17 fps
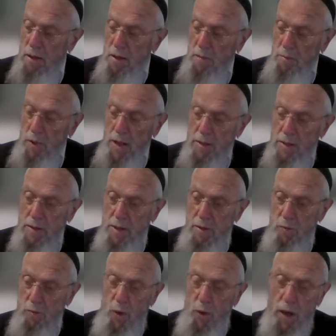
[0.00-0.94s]
but
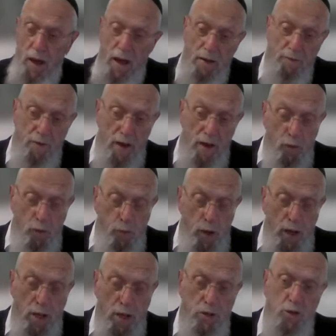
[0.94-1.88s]
wherever
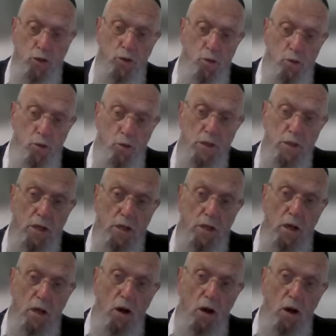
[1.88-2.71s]
were Jews,